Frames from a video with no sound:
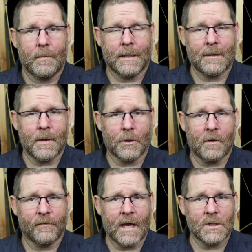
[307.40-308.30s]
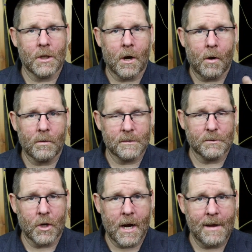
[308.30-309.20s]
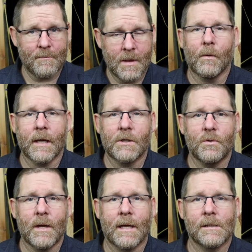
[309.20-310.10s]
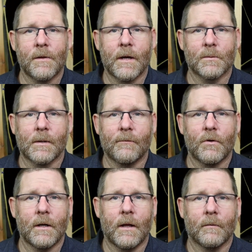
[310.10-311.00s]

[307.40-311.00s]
hit the bell notification all, subscribe, and we'll catch you guys on the next one. Have a great